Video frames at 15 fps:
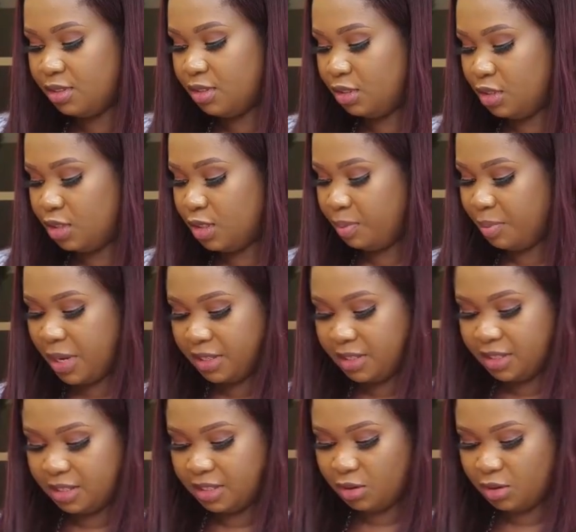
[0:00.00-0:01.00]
So just paste